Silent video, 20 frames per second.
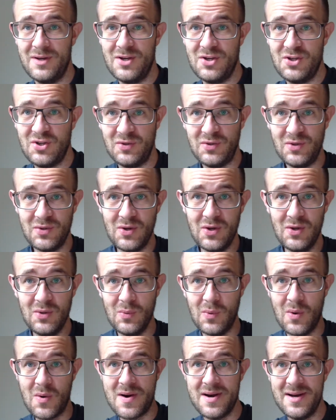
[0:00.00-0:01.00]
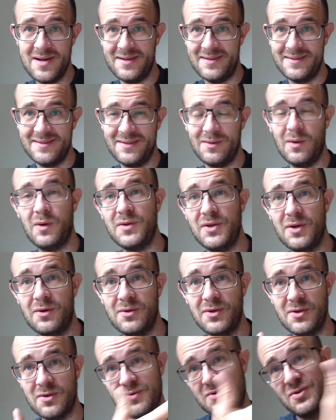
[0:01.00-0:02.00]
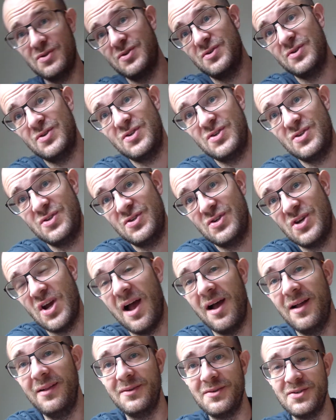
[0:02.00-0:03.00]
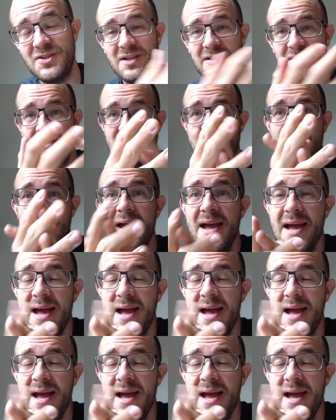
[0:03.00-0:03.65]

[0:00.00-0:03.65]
Should you go or not? Or your children?